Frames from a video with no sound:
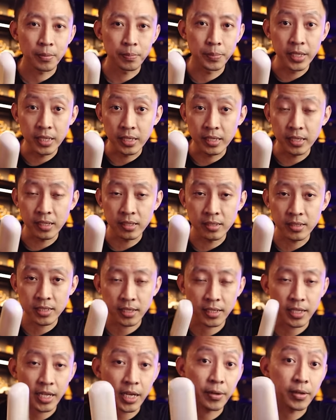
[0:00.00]
beacons
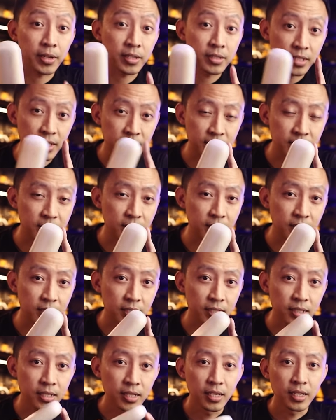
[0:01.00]
and
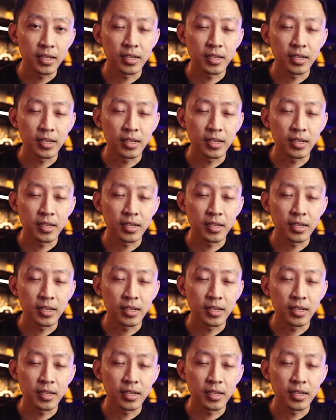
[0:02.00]
LA60